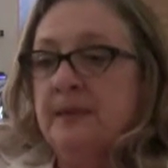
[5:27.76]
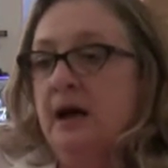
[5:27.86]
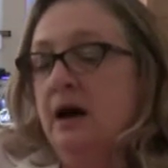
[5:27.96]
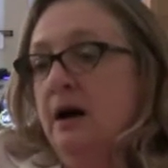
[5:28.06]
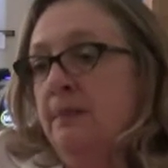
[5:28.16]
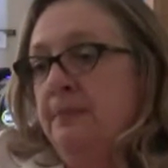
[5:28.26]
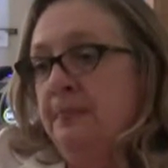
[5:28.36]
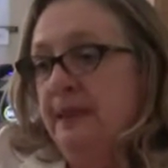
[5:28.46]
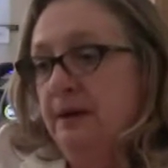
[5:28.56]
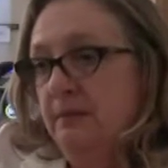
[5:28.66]

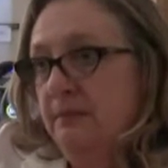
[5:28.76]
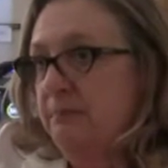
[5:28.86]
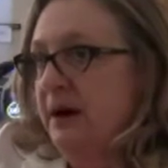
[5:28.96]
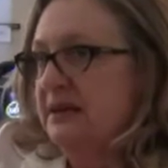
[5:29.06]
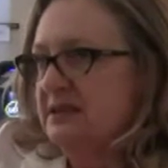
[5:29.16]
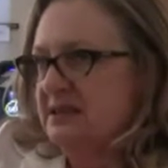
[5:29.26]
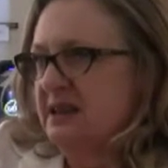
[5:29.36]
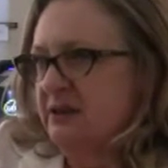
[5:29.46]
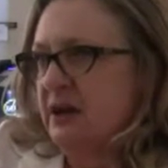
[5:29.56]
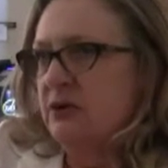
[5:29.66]
but
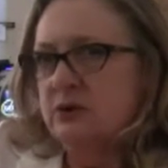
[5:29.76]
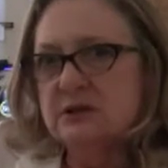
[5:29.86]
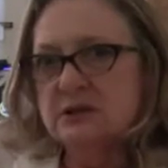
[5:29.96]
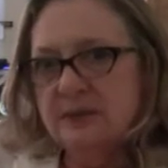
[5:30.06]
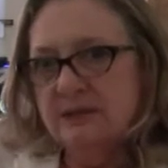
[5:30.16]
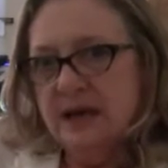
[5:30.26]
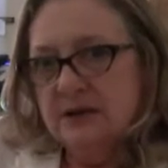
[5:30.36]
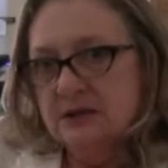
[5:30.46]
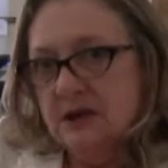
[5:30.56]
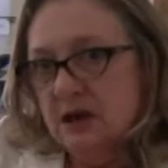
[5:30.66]
$700 and some
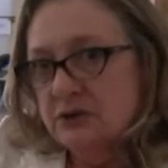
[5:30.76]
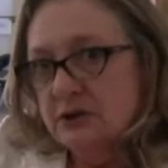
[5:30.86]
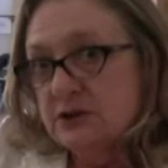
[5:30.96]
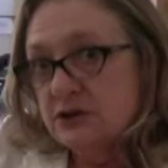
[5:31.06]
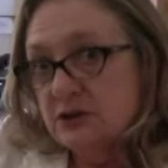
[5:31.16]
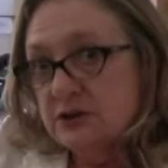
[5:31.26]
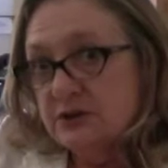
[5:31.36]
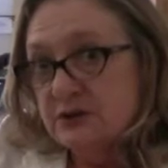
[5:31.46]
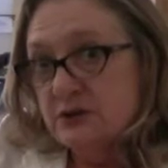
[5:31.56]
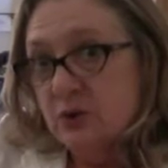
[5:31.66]
thousand in attorney's
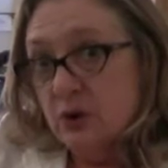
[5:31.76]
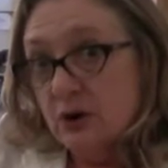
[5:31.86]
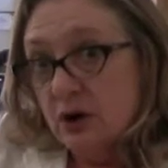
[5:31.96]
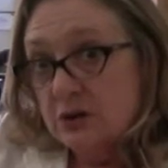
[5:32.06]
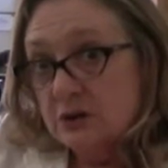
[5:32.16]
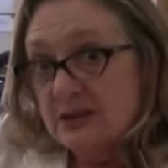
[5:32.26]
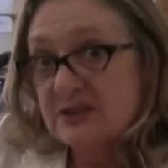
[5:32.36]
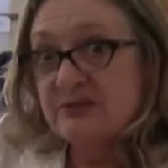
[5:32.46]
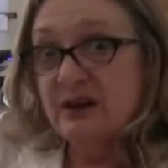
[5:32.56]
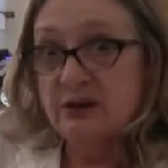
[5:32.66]
fees and court costs.
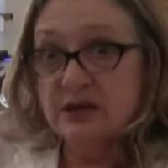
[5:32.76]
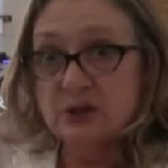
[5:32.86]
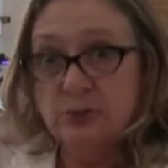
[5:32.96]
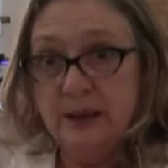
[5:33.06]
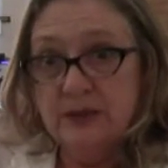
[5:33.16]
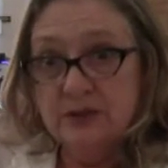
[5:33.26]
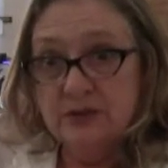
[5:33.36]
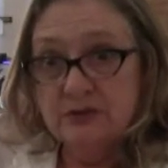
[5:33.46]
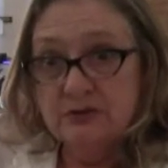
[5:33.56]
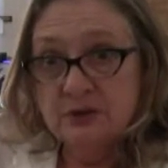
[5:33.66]
That's very
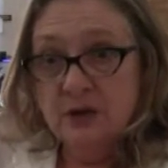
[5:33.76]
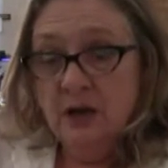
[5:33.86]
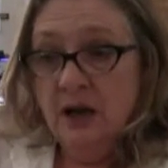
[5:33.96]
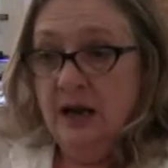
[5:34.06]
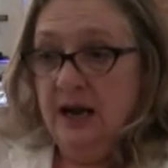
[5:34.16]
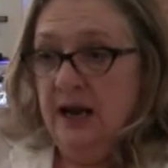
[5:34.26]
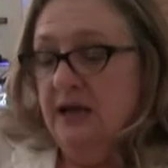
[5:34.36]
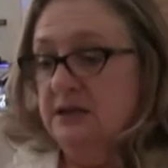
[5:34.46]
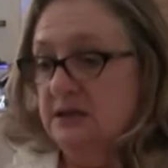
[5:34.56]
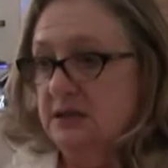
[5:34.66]
expensive.
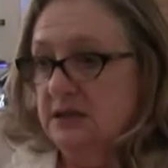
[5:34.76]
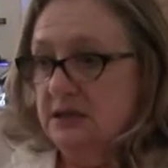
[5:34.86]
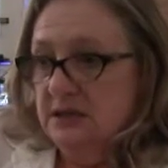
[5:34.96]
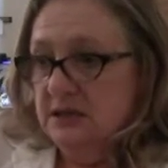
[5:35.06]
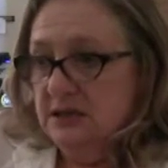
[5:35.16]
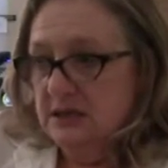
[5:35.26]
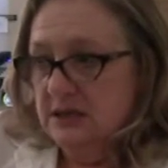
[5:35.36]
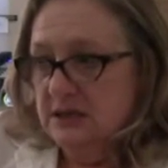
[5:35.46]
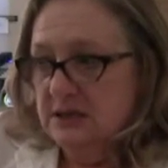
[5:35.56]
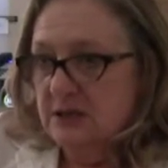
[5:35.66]
And
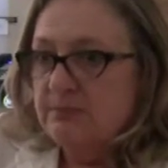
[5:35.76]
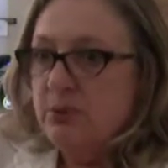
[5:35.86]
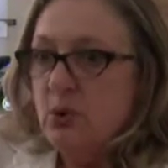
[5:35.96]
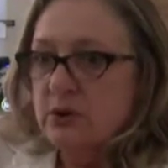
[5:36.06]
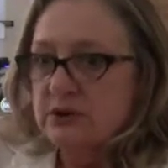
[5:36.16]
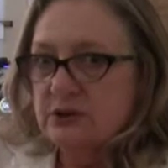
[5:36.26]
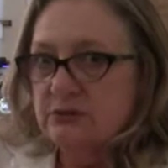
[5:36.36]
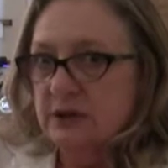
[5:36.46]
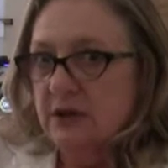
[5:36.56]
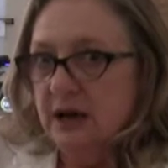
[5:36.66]
it's important to
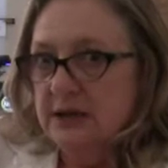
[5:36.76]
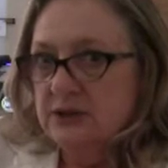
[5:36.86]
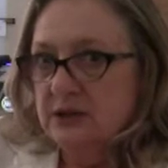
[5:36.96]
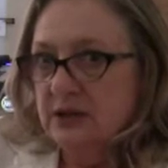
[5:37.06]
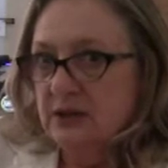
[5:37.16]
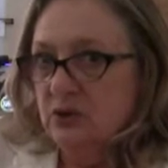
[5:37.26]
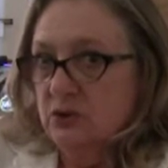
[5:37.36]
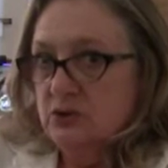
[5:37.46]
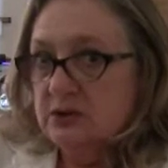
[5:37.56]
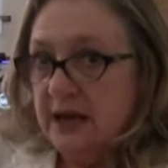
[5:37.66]
realize that
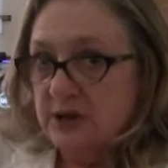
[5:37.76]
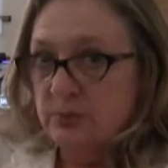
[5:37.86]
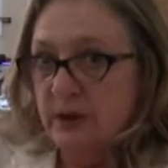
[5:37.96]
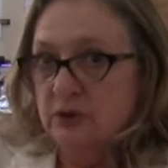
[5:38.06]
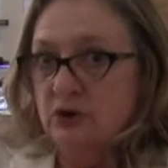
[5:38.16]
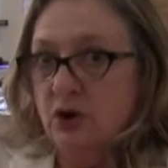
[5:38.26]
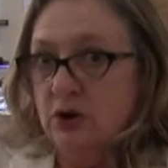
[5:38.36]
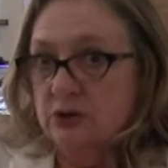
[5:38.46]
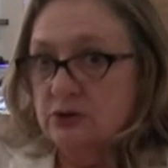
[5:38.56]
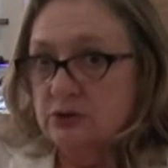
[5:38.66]
those are taxpayer
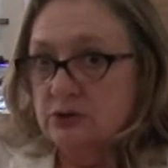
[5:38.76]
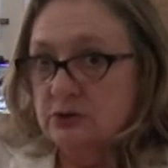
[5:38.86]
dollars.